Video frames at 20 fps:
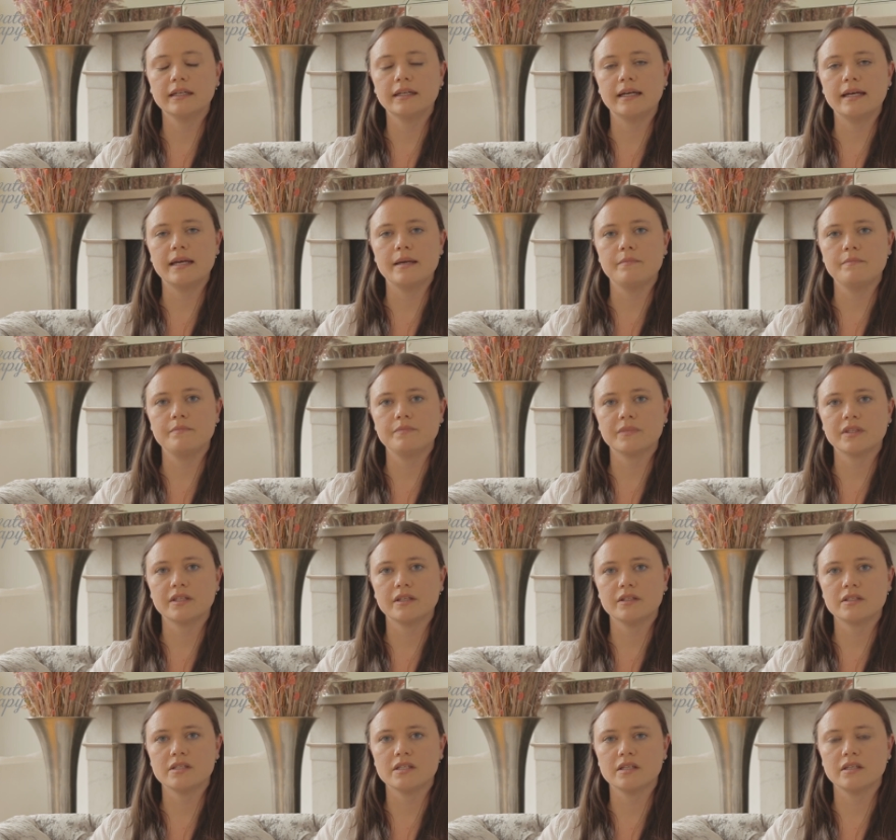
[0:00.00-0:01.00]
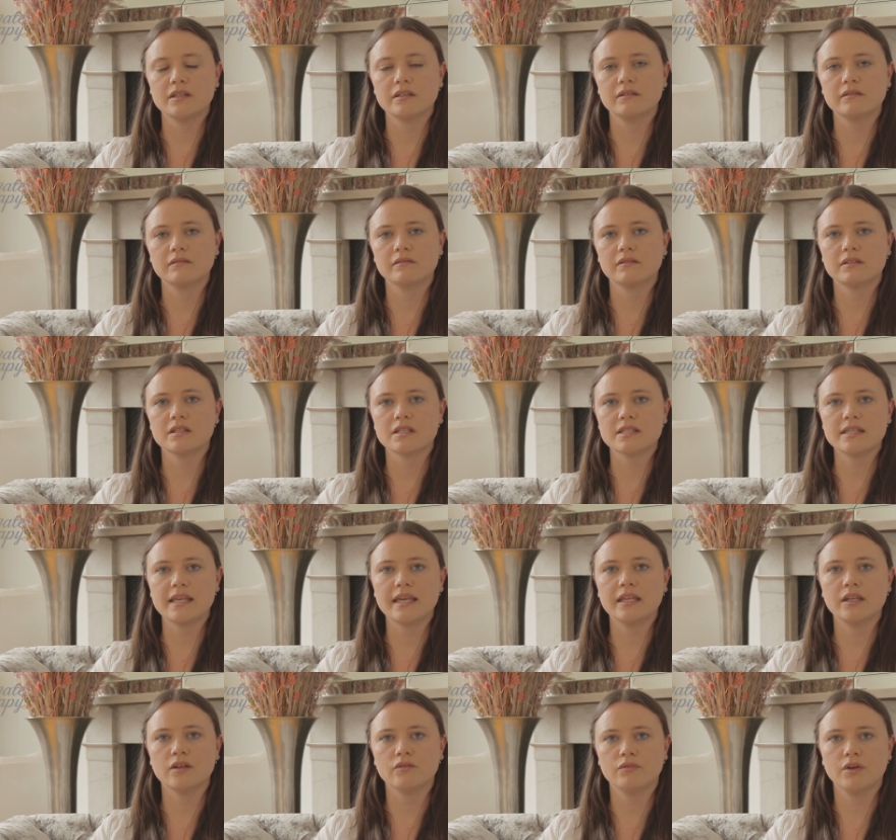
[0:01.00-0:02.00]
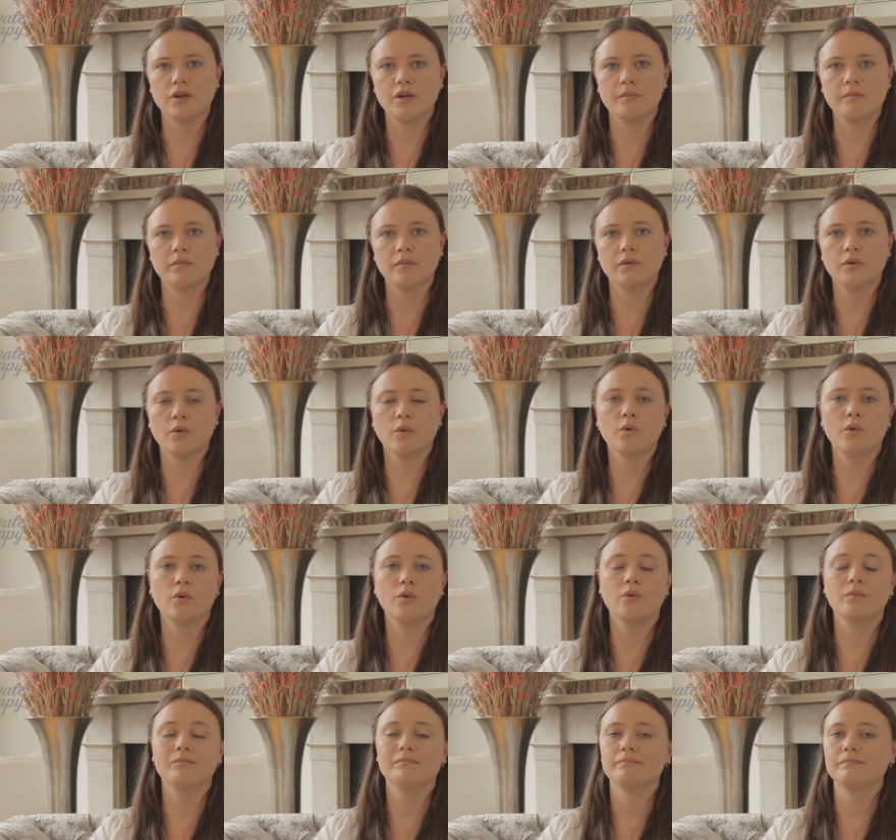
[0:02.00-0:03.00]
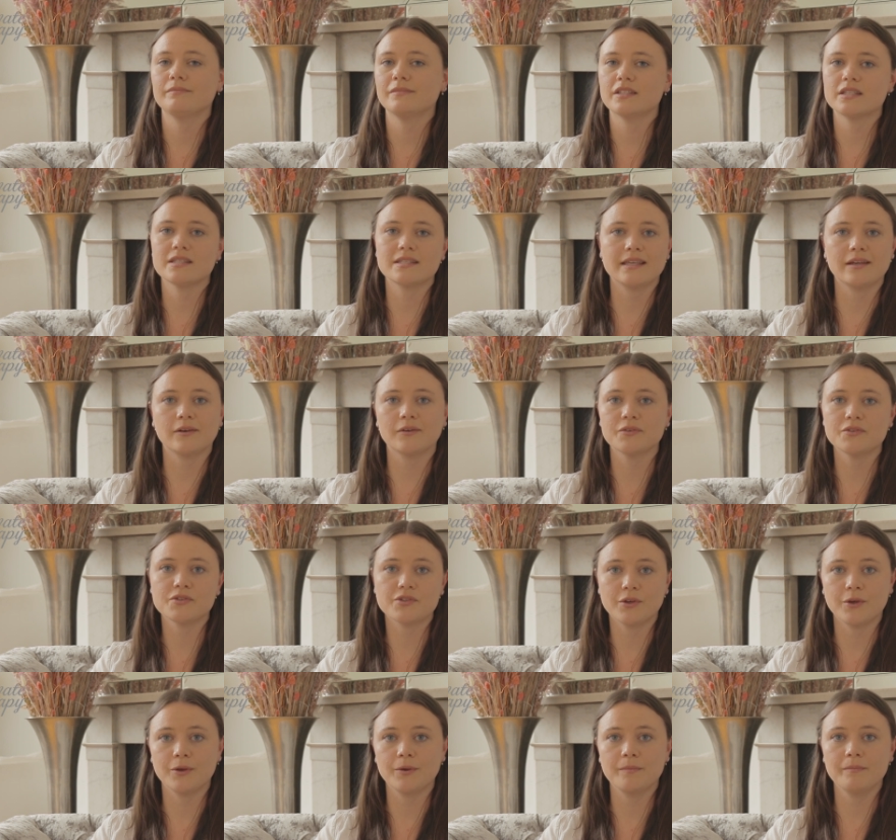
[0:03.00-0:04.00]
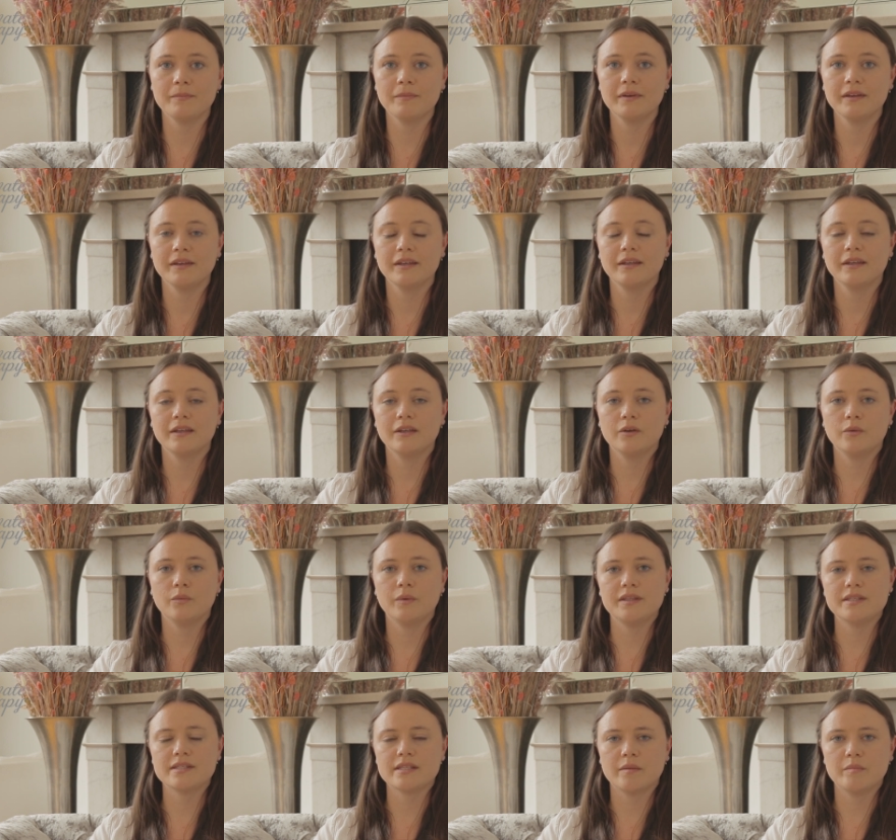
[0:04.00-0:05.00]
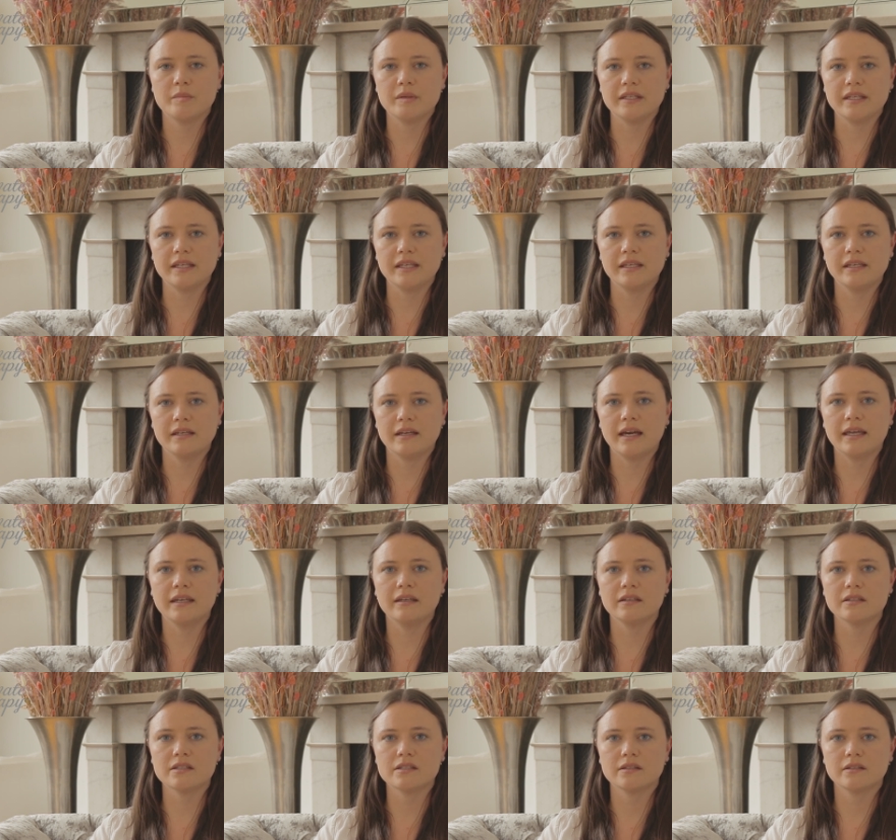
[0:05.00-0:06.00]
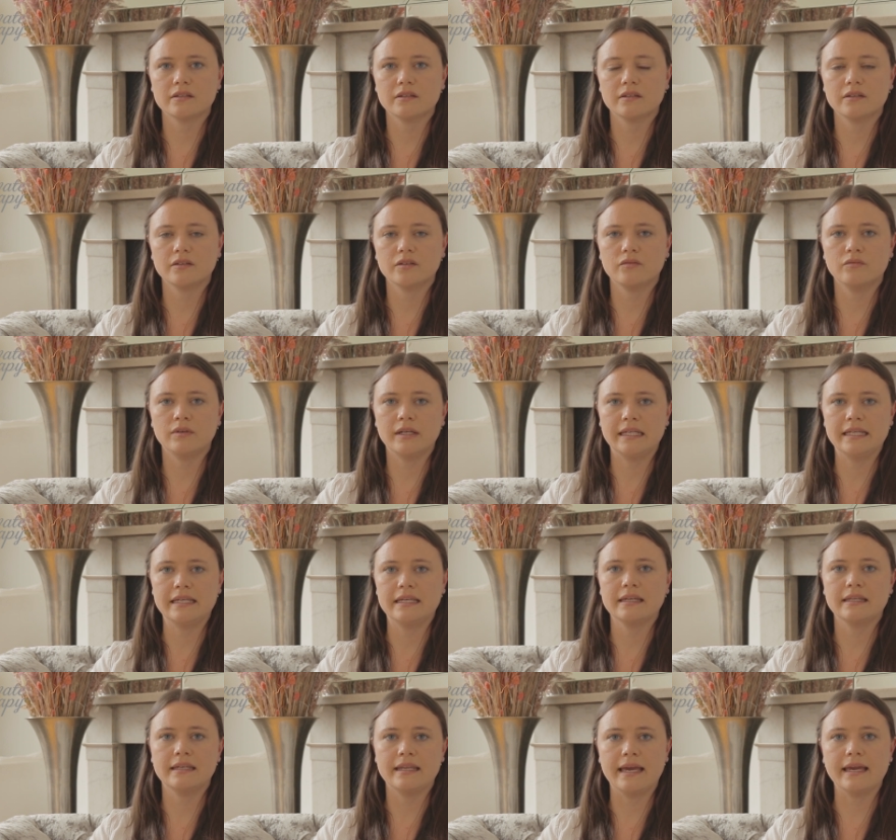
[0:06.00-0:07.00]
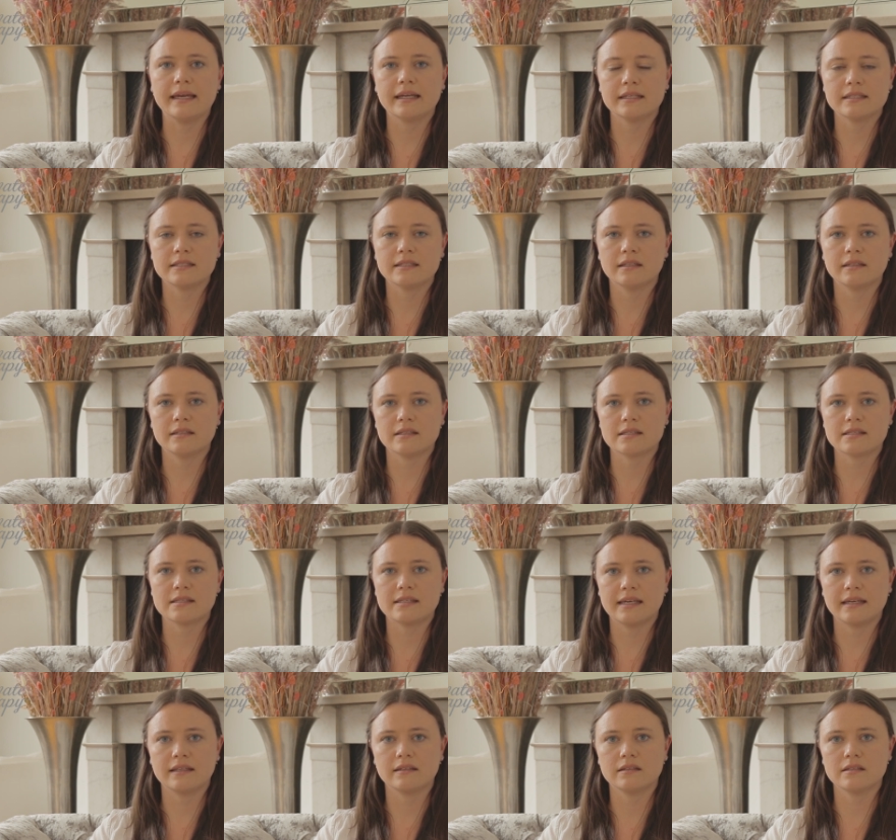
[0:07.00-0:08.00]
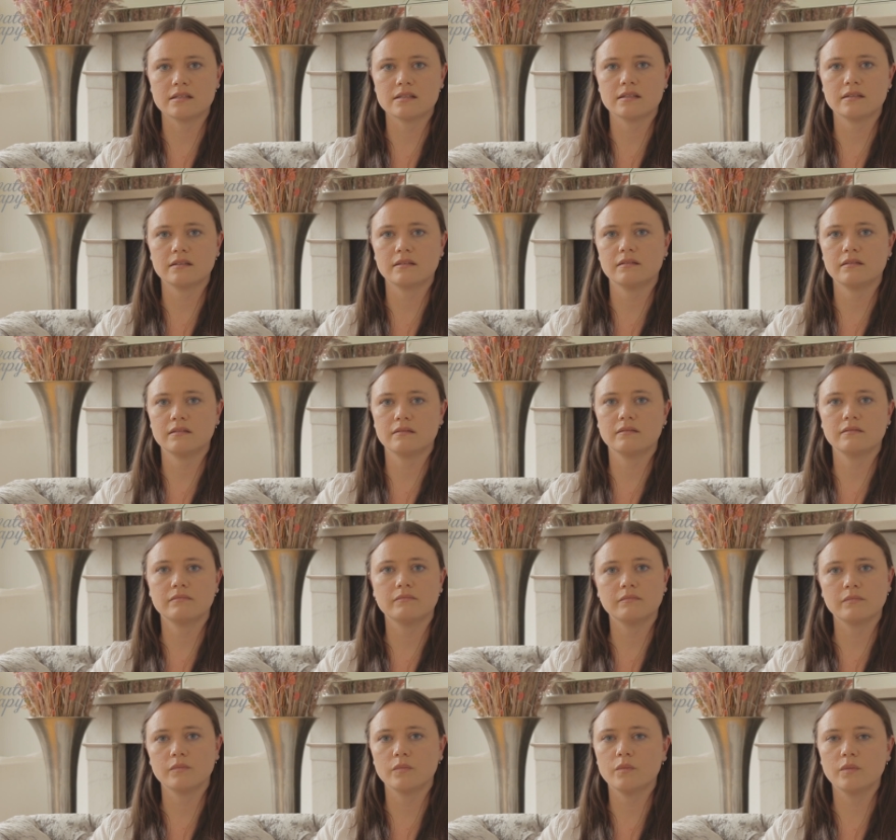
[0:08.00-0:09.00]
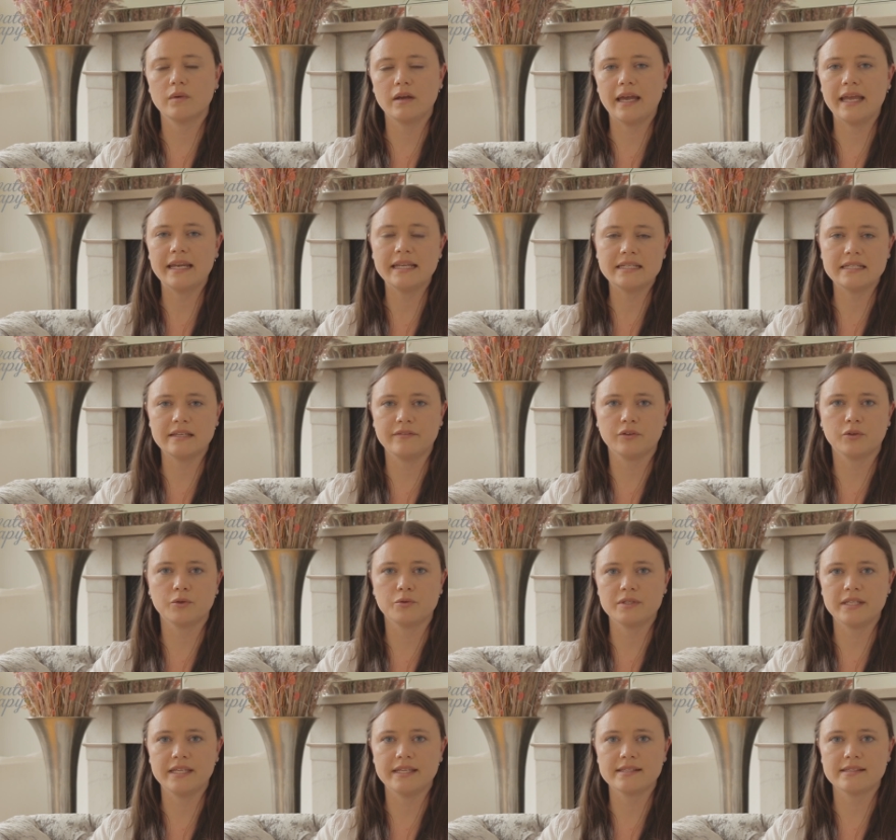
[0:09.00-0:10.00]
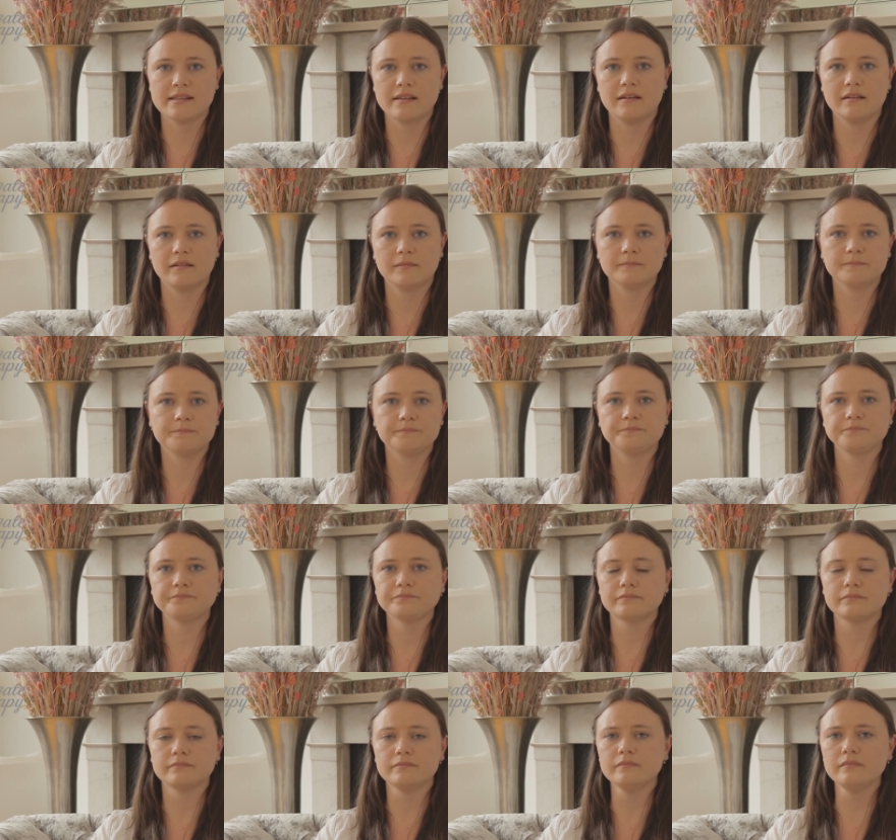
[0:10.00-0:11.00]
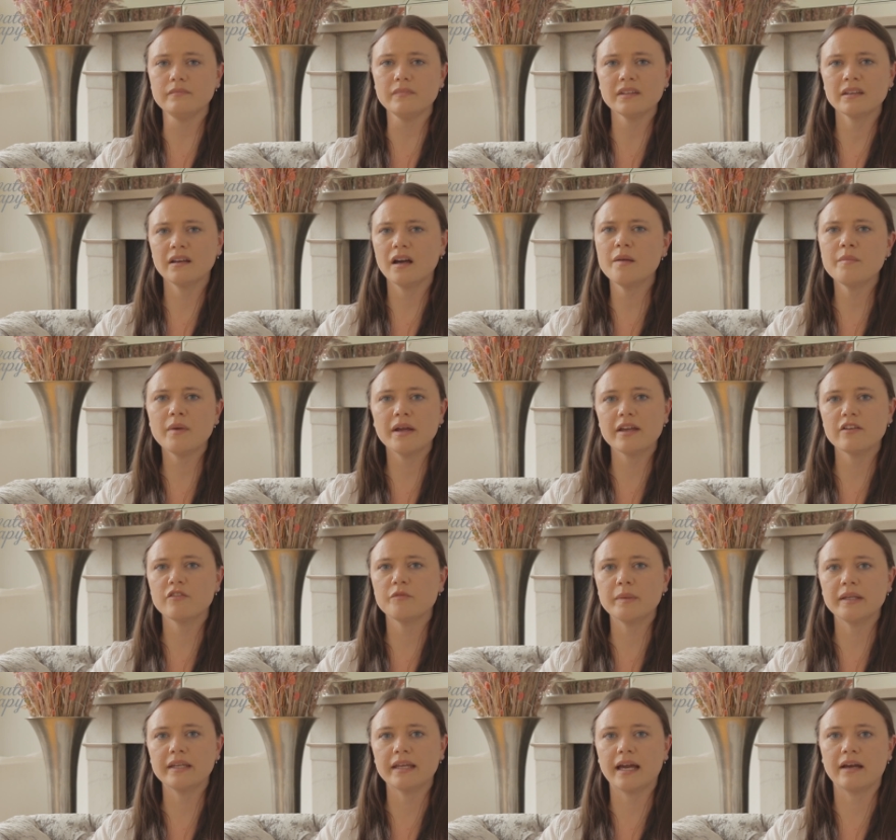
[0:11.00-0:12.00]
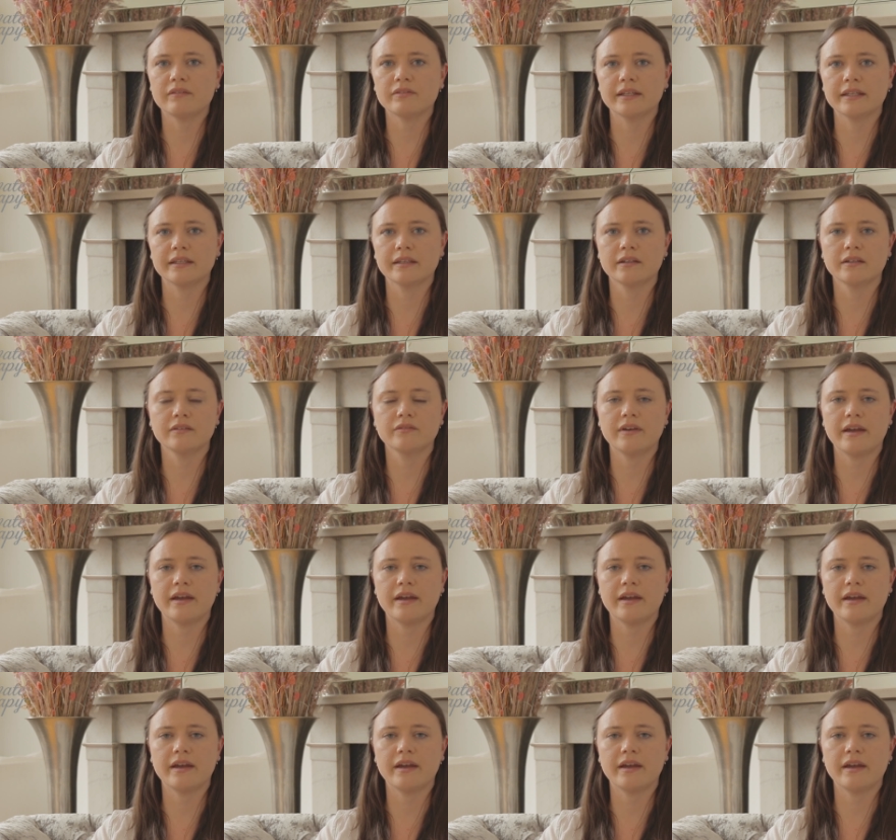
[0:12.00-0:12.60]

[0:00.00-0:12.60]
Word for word: um, to, to sit in a room or to sit on Zoom with somebody and really connect and understand any difficulties that I might have been having at